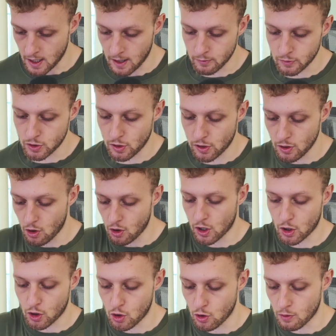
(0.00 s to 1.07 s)
I'm just not going
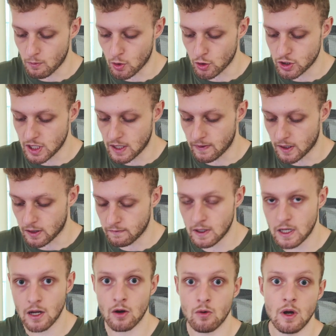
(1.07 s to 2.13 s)
to cut much in this
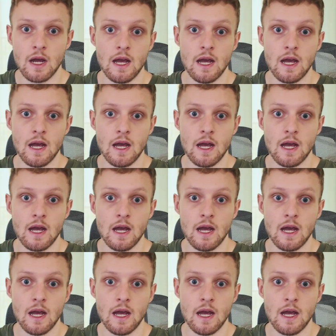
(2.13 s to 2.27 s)
video,